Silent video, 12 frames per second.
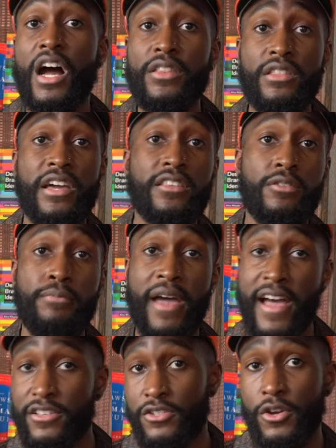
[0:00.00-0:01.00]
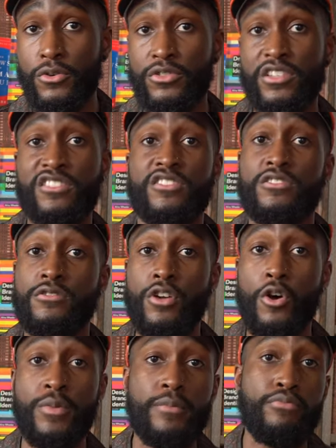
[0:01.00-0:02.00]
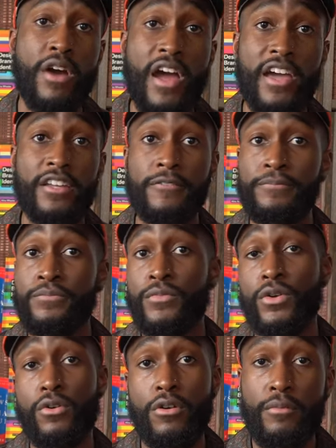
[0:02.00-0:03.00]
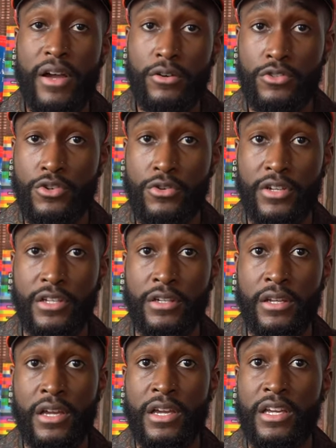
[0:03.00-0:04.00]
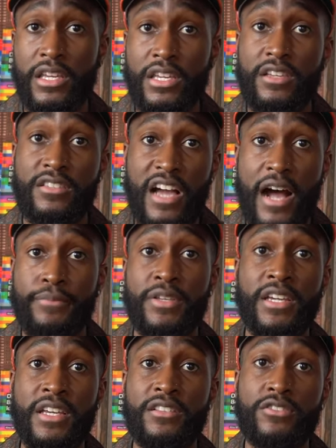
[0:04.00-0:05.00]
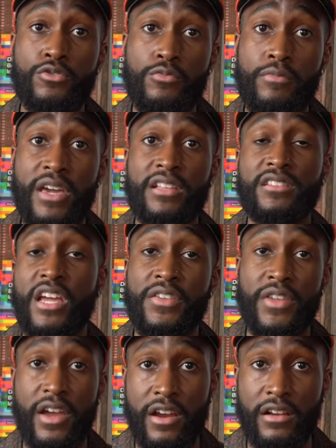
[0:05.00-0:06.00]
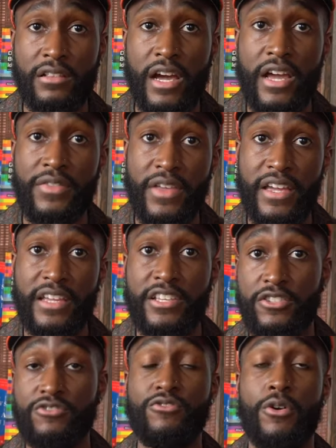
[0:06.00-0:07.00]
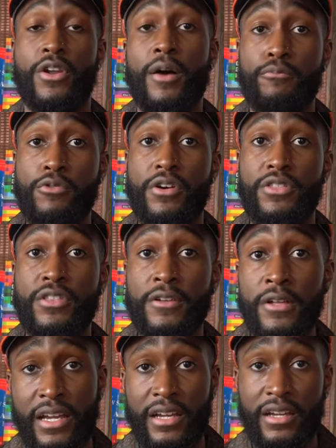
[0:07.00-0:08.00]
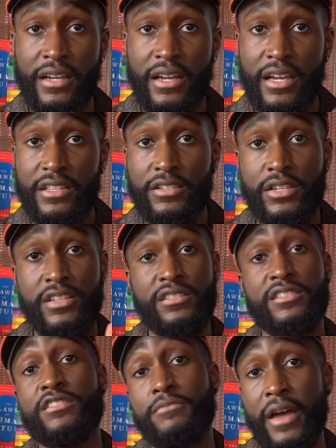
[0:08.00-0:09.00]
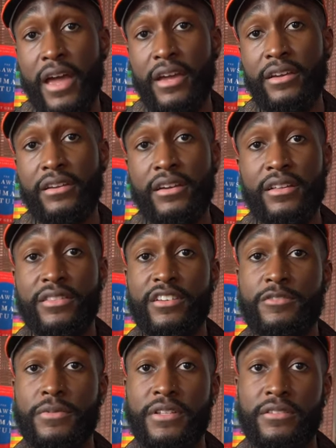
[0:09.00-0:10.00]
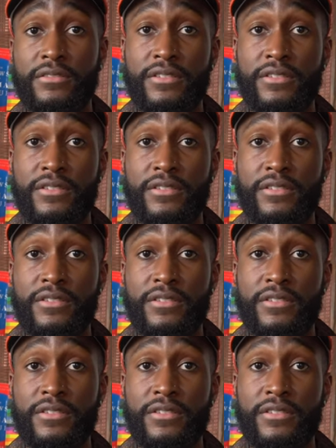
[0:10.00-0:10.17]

Unlike the past GOATs such as Kobe Bryant or Michael Jordan, he is opting in to maintain the hairline that he's grown up with. And to his dismay, there's been